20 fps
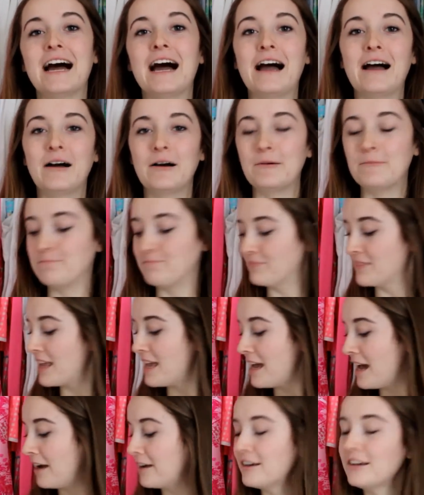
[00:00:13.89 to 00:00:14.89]
I'm
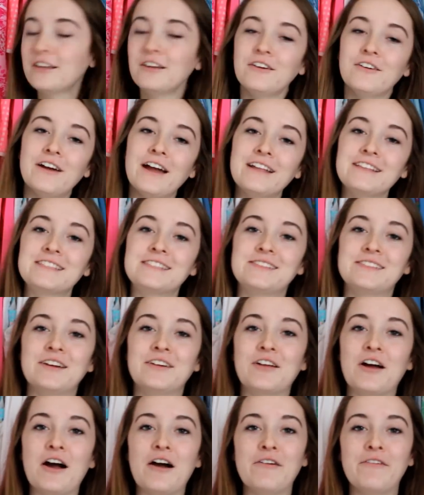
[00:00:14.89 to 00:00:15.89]
going to go ahead and
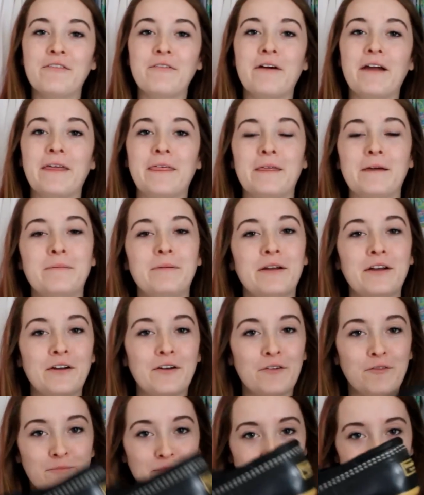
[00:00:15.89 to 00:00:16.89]
start off with a pair
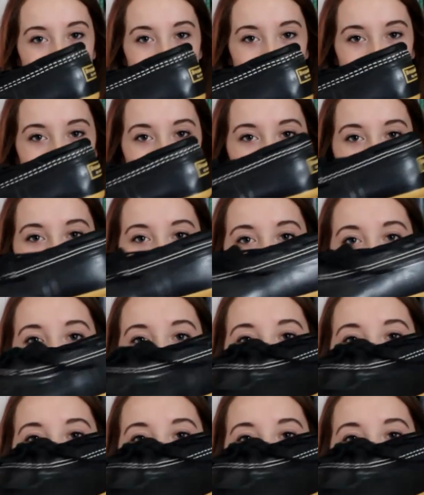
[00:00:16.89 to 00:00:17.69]
of bean boots.